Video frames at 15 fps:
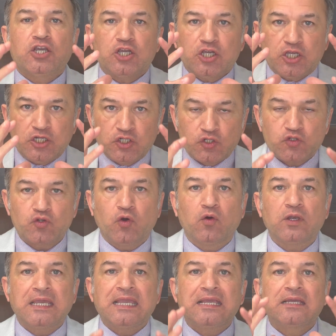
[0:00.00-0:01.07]

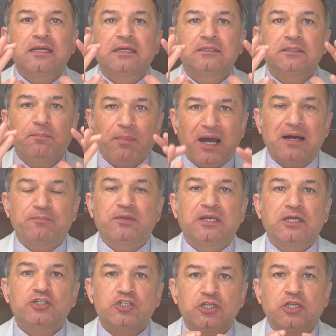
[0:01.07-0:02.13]
controlling the
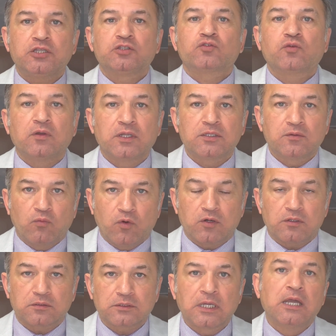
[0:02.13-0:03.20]
population, controlling the
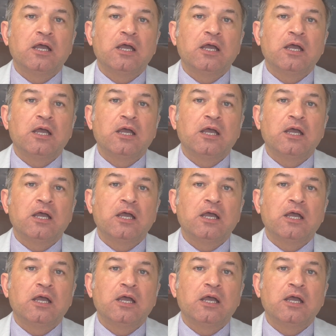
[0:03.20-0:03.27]
world.